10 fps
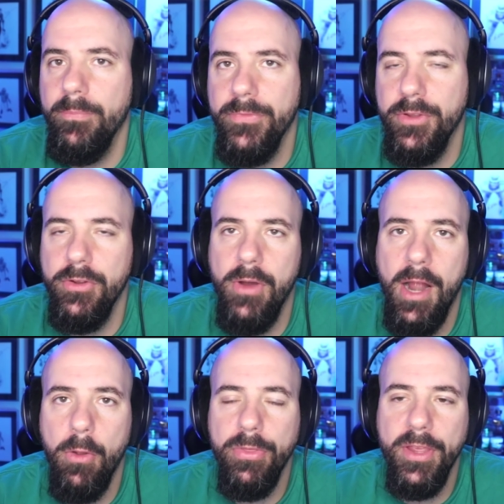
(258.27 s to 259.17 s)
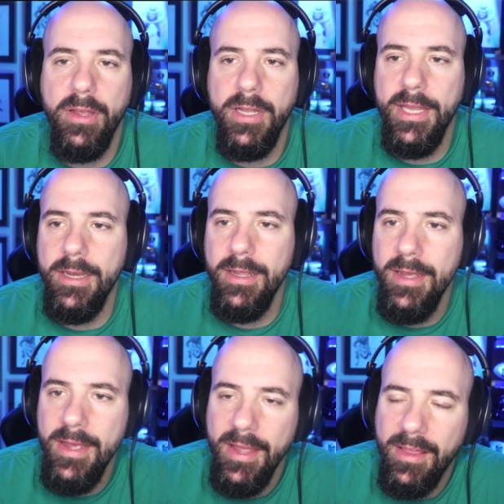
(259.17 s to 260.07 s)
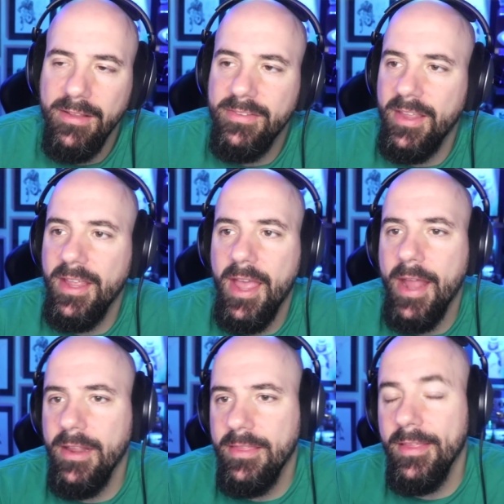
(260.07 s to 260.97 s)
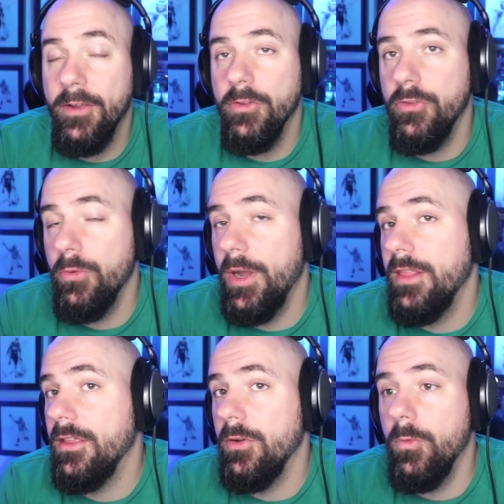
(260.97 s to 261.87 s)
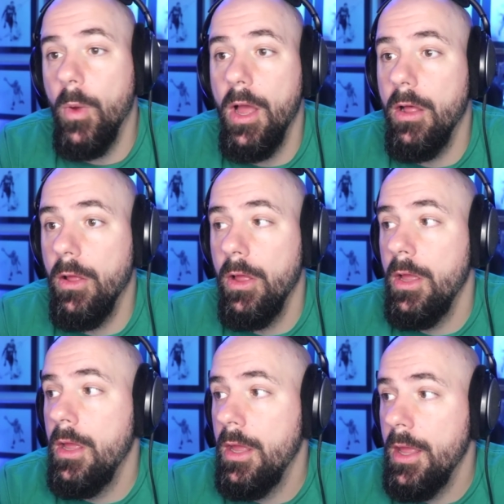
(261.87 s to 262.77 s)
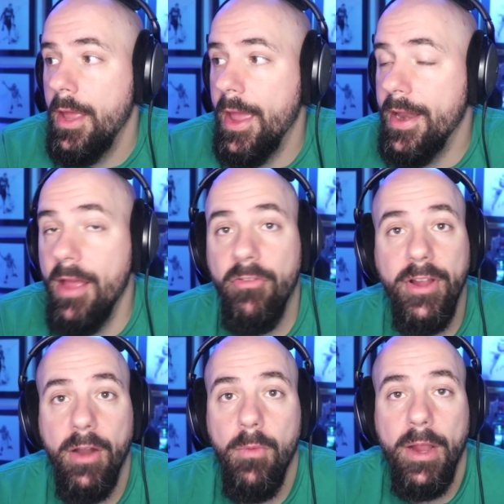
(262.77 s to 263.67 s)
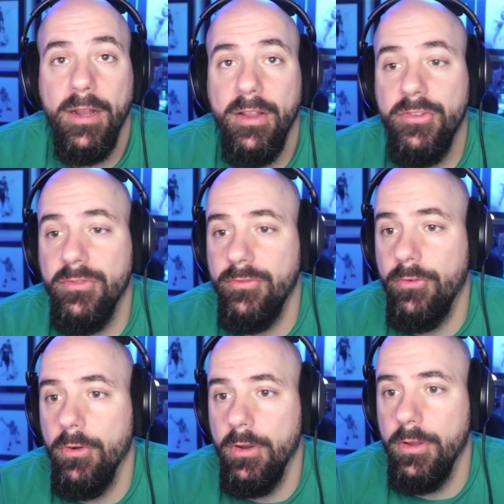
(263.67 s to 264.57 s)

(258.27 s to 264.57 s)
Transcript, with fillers: You know, I don't think Clint can say anything or do anything well and ever get recognition for it.